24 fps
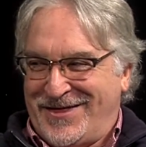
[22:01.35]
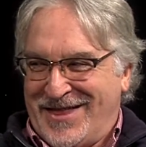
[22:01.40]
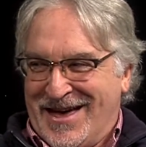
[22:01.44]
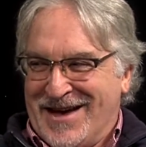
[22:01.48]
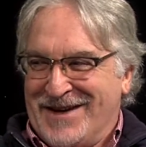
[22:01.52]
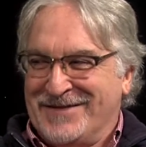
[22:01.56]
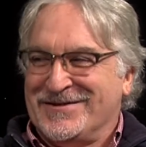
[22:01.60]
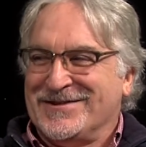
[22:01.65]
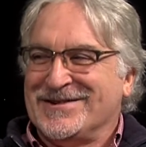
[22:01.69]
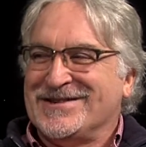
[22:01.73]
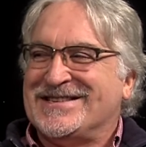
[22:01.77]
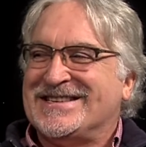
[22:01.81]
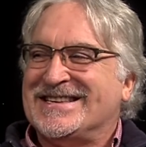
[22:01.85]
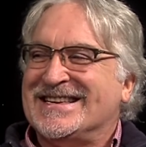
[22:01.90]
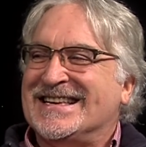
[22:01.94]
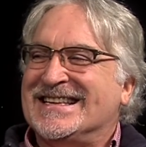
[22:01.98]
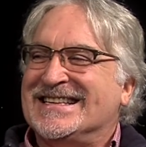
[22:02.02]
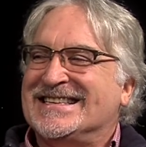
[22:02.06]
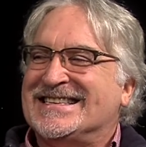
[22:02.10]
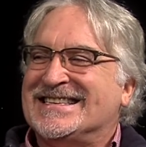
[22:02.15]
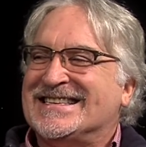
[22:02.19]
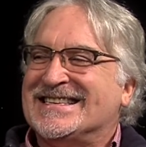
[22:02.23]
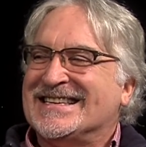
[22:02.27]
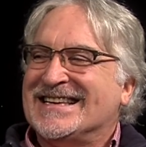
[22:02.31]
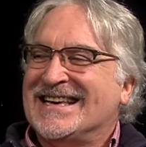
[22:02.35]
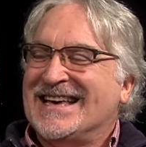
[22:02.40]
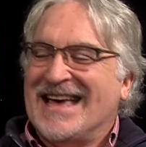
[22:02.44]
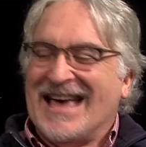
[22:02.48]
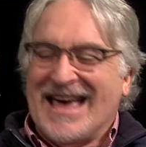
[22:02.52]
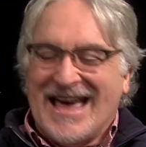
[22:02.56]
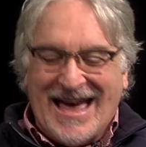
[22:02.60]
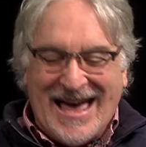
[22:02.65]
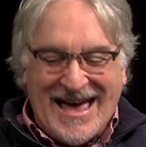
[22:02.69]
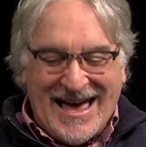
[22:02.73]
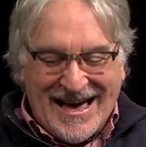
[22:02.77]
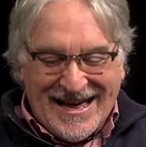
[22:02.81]
ever since.
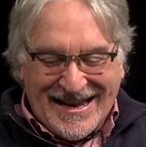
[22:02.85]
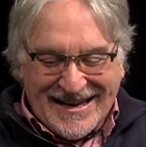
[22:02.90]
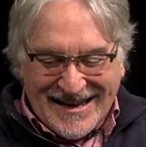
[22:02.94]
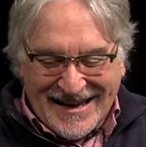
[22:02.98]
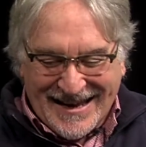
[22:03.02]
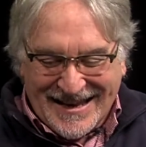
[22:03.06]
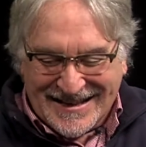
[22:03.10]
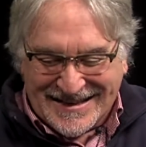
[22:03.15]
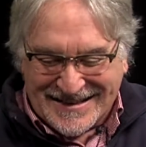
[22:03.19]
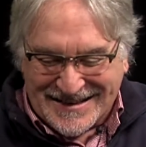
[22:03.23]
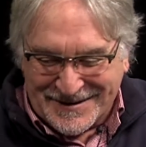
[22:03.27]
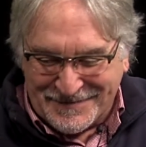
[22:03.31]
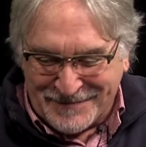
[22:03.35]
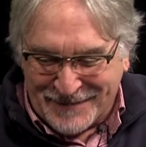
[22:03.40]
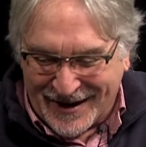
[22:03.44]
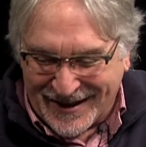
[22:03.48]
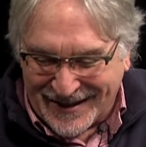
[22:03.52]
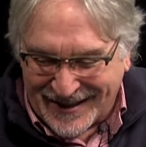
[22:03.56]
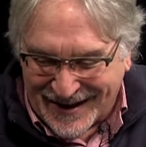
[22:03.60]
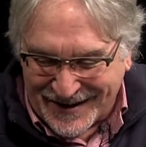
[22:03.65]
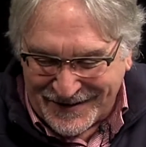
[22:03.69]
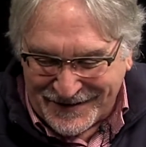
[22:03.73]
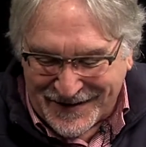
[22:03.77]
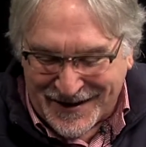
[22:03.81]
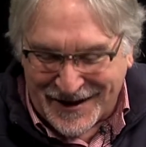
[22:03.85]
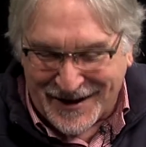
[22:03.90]
And my life